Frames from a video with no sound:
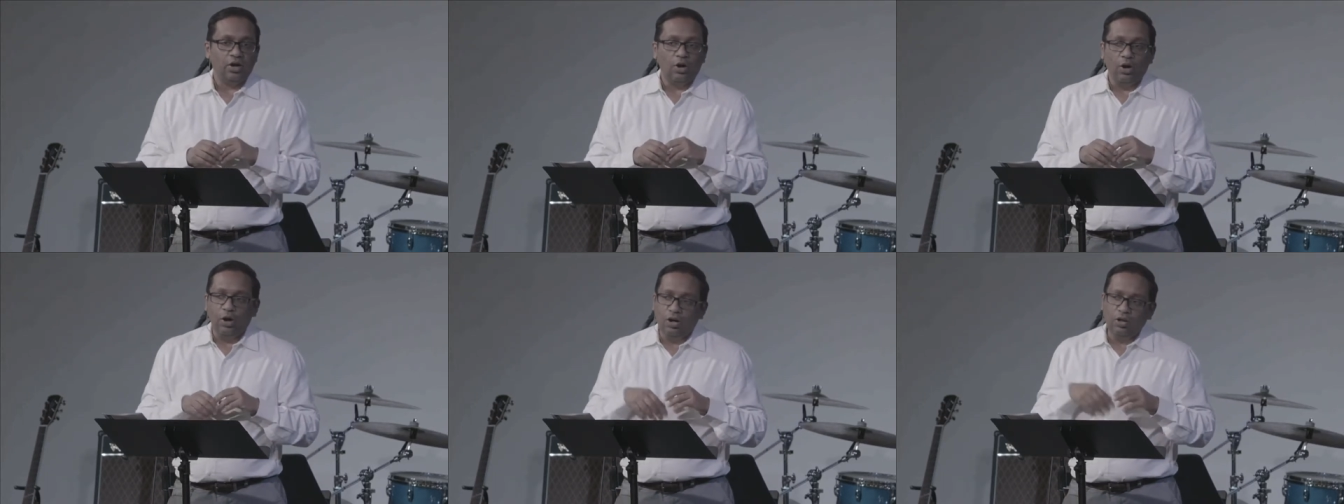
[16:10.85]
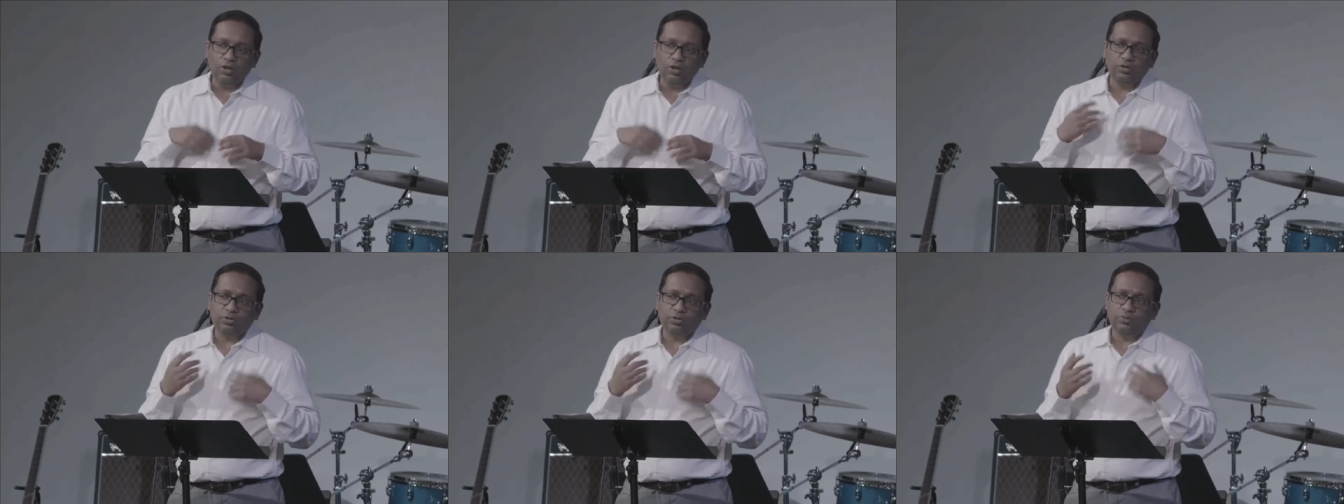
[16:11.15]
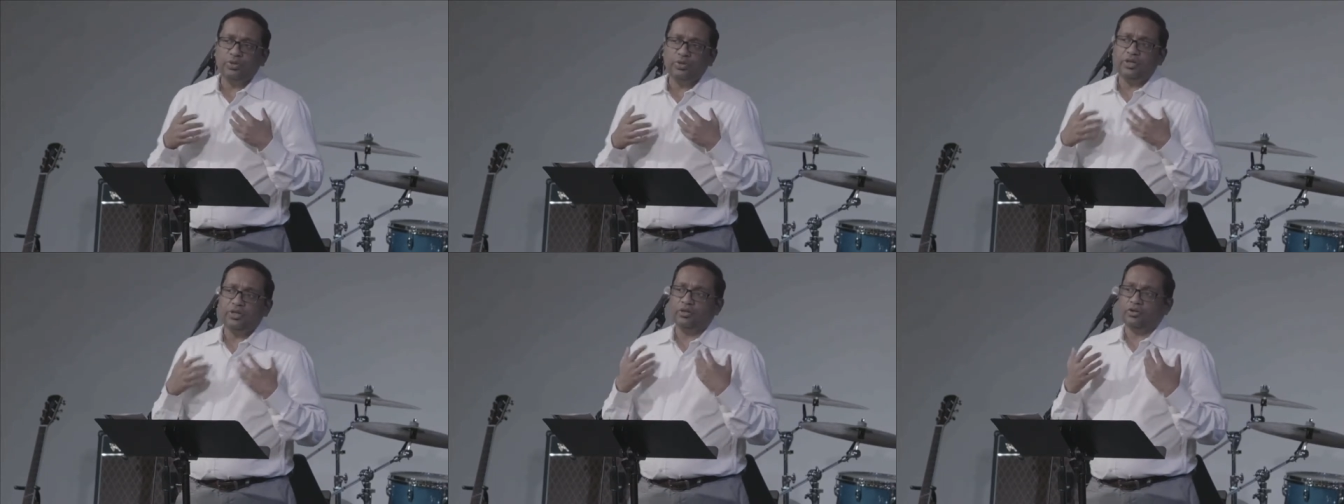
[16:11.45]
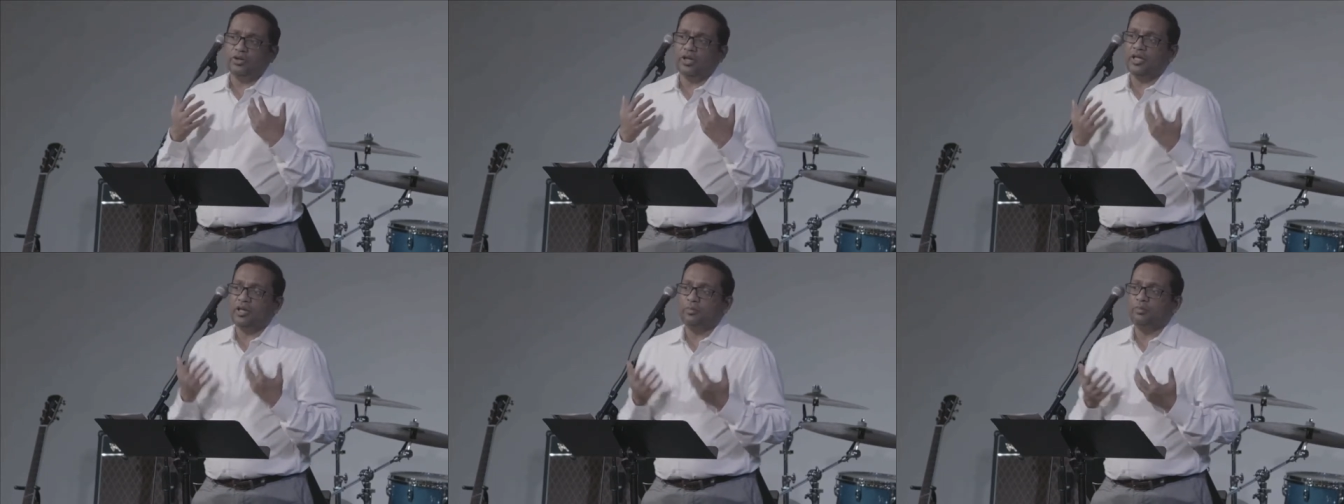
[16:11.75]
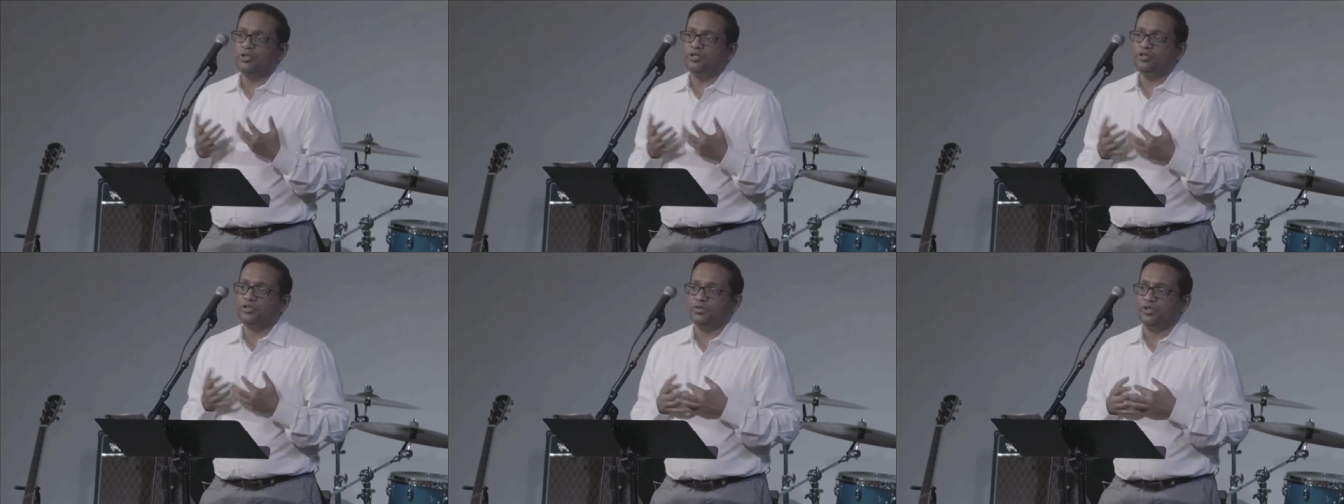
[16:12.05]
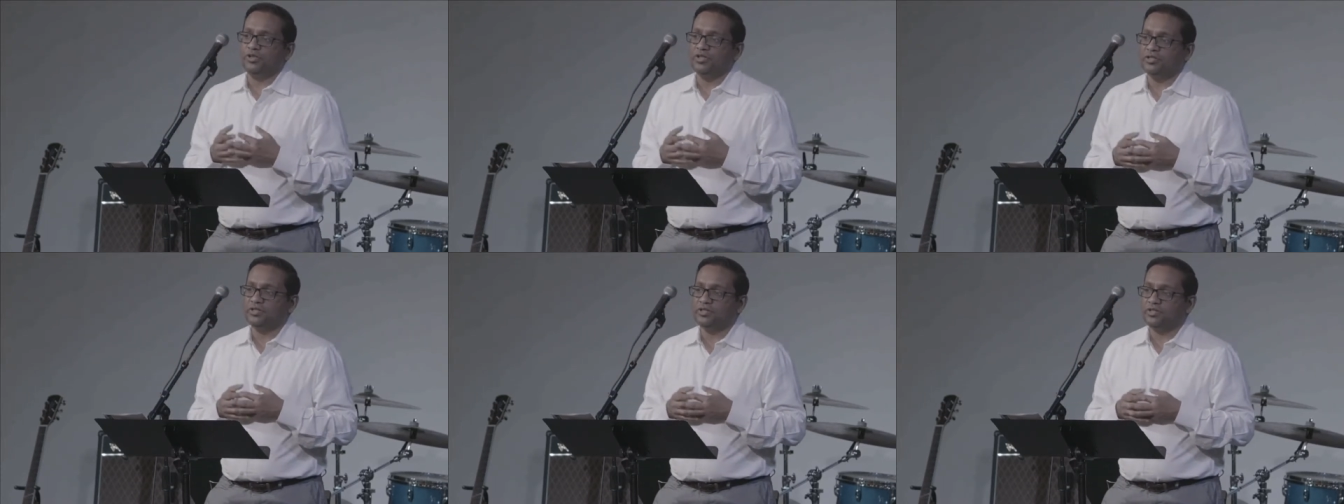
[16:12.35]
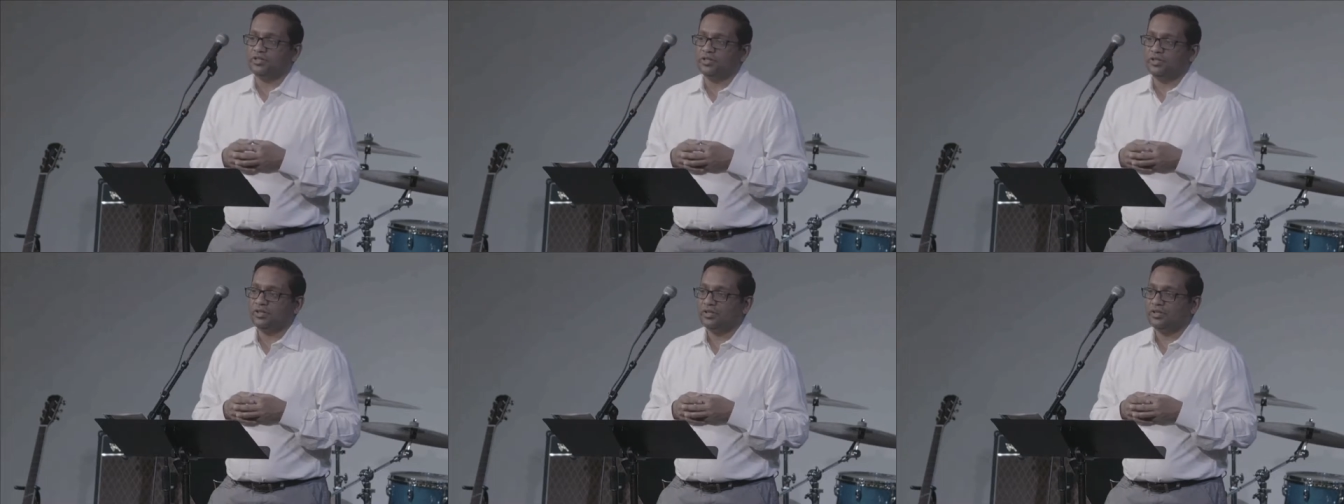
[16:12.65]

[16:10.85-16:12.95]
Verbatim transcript: All three are imageries